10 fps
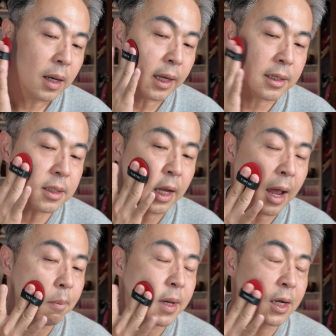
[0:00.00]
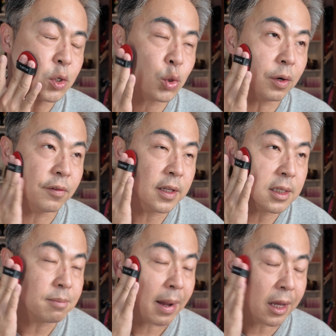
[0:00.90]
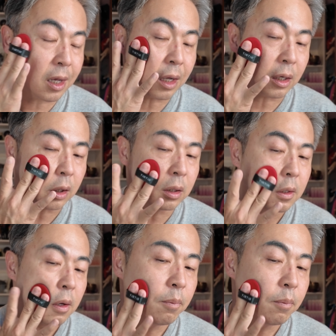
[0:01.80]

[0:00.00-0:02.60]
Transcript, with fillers: Like I say, I'm not sure if this is my color,